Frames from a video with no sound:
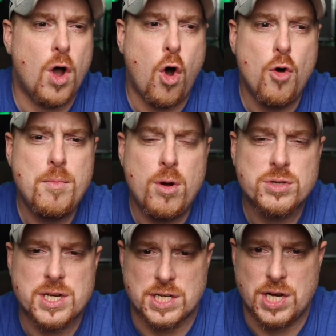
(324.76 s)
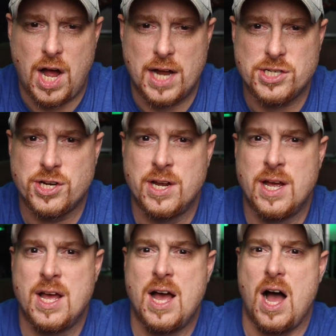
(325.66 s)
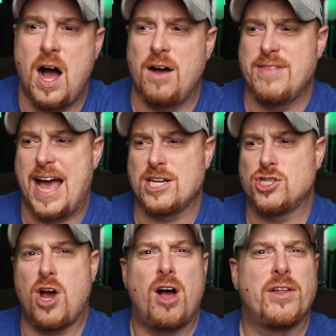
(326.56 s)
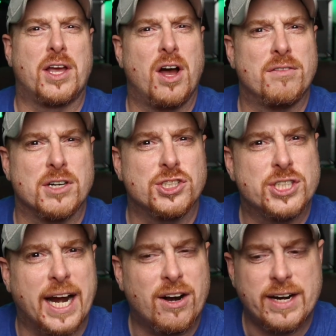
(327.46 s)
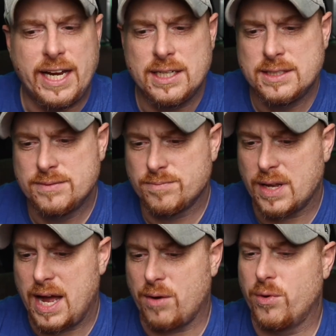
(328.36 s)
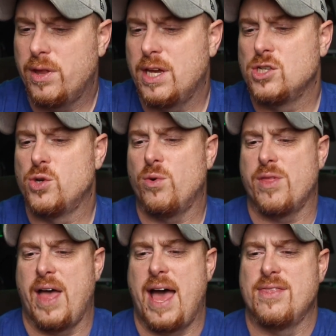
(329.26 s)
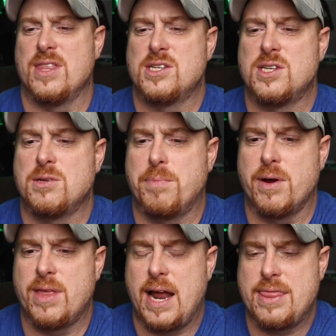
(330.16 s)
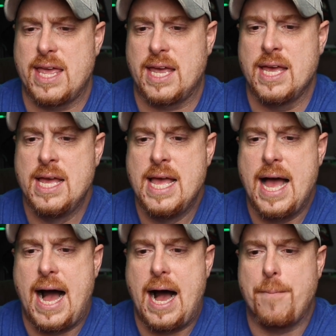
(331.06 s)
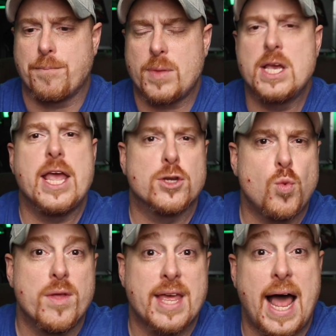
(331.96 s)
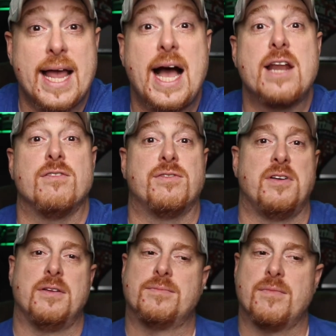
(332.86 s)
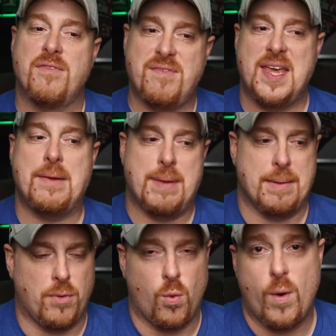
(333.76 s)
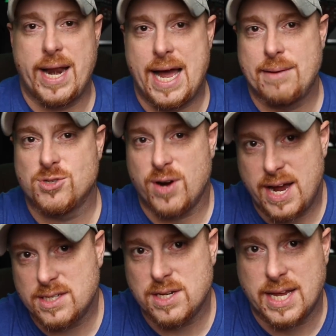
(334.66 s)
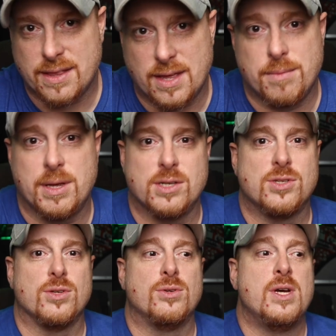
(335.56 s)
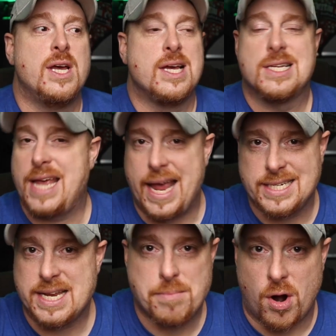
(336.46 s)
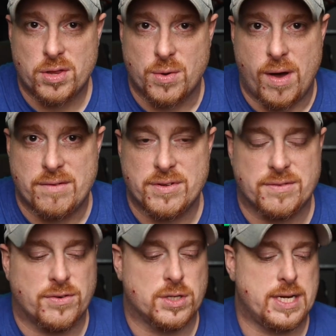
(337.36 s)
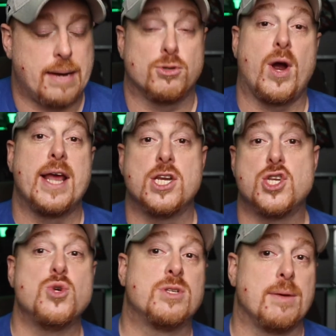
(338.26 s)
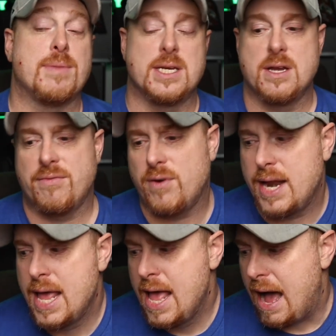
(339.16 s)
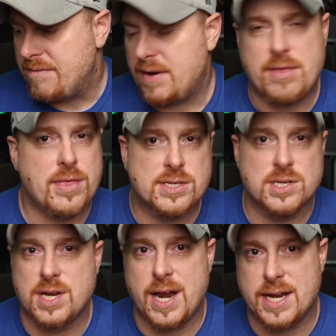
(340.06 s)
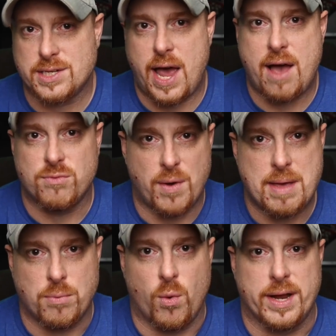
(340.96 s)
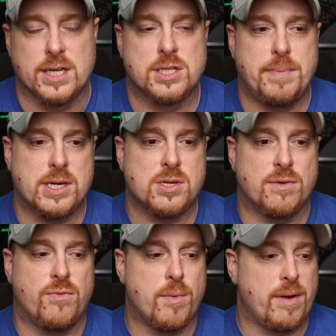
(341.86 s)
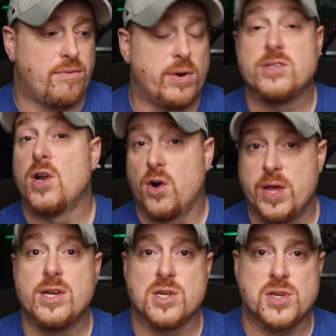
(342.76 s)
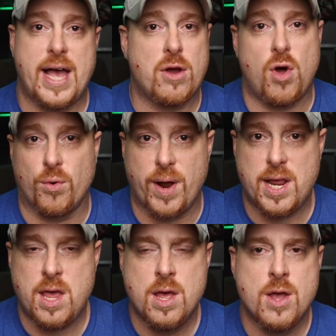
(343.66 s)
Almost a touch of that chocolate-covered cherry. I really enjoy that. And this is a beer that I think is one that I kind of feed people when I'm trying to get them into tasting barley wine for the first time, trying to do something different. I find that this is a nice halfway point, especially for my friends that are into stout already.